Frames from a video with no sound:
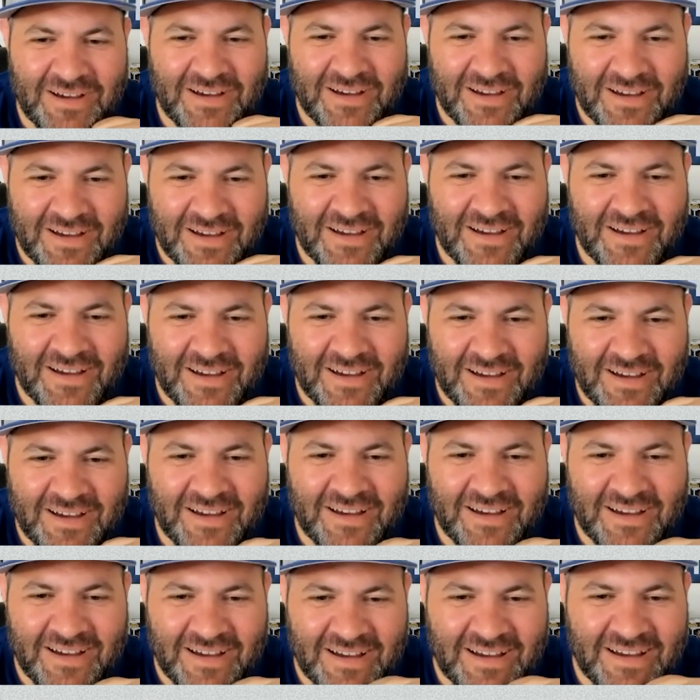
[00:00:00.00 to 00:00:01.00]

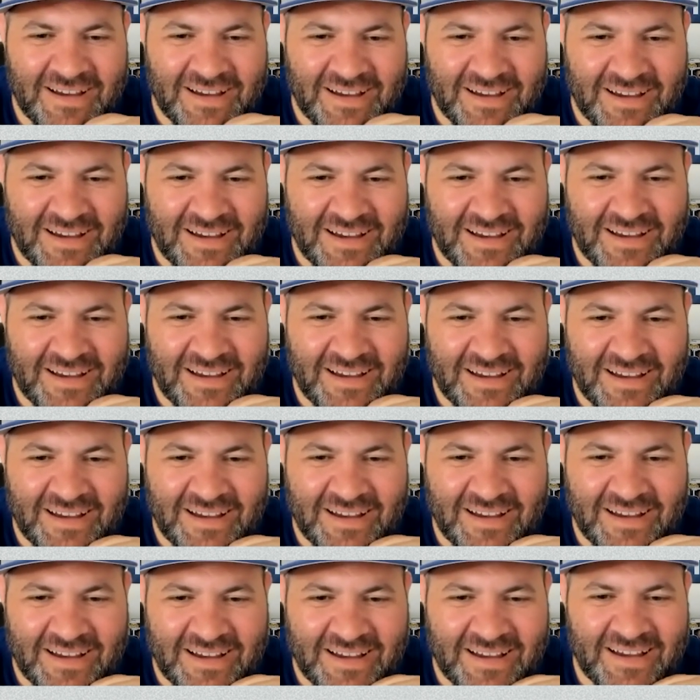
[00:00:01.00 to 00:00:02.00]

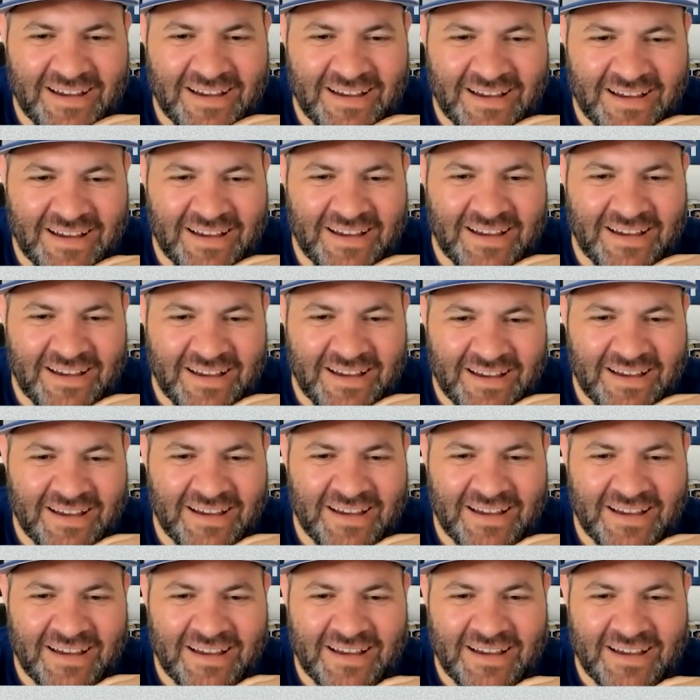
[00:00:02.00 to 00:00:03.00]

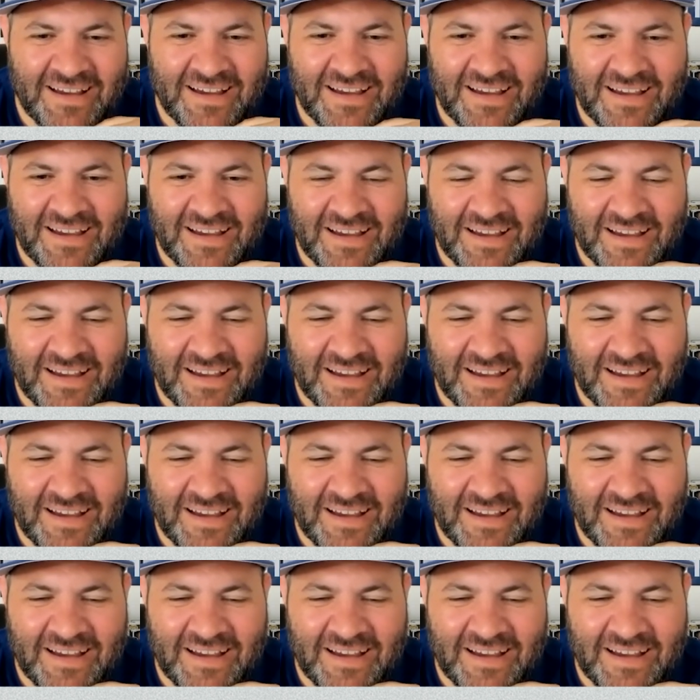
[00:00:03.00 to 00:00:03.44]
The person shown says nothing.